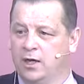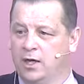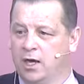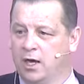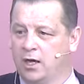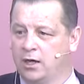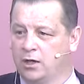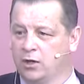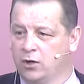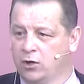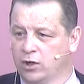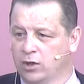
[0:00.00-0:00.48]

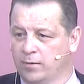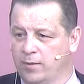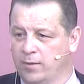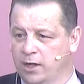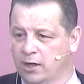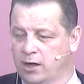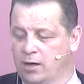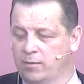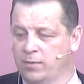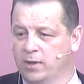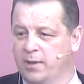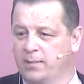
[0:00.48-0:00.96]
I got him a
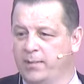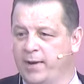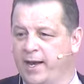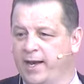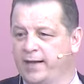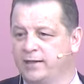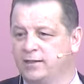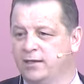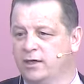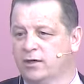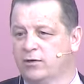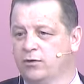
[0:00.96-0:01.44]
couple of
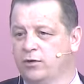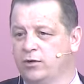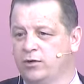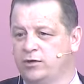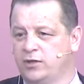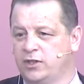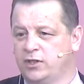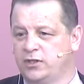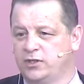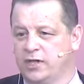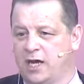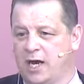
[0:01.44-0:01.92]
bags of groceries.